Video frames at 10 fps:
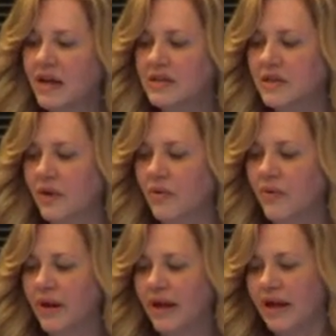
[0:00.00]

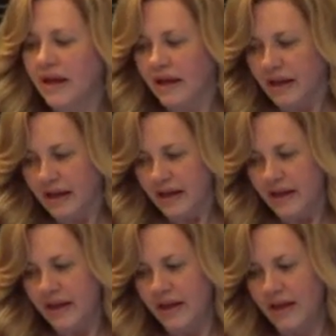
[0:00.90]
So
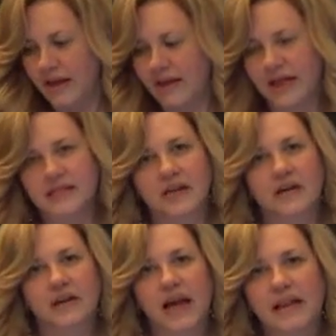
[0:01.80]
that's
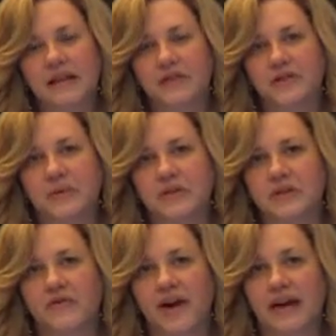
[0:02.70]
likely attributed to
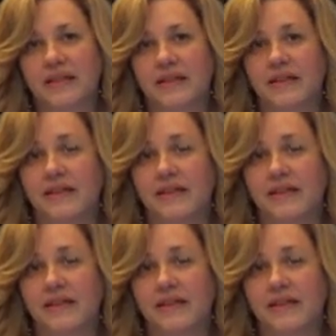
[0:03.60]
the fact that